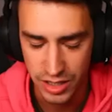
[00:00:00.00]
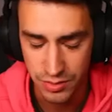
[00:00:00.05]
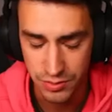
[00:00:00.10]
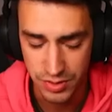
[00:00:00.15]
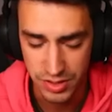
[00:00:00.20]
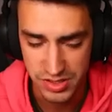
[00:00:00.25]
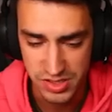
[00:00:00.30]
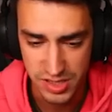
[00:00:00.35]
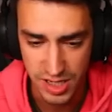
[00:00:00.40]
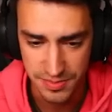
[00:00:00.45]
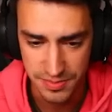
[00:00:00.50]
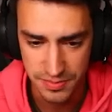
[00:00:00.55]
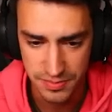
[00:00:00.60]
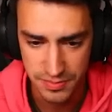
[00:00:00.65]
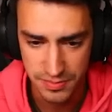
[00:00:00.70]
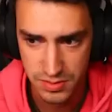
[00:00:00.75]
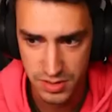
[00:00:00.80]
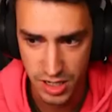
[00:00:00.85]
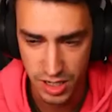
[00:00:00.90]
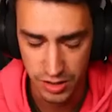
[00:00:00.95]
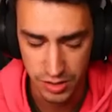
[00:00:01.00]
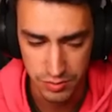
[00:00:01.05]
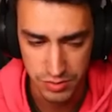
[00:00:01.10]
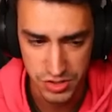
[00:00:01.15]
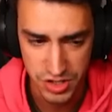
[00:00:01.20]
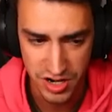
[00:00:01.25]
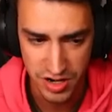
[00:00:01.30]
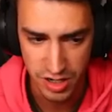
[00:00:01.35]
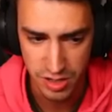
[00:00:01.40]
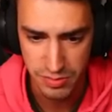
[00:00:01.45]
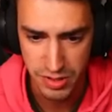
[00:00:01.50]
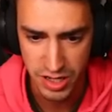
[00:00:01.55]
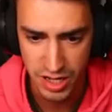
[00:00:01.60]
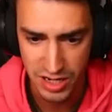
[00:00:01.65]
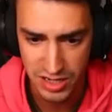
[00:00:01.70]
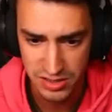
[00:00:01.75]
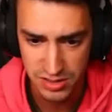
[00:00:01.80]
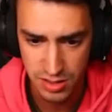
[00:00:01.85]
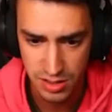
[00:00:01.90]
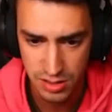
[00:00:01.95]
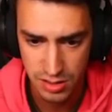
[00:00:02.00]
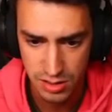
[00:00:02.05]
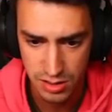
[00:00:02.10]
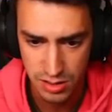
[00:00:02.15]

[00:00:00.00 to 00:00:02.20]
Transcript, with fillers: I don't want to stop cuddling with Jerry, to be honest.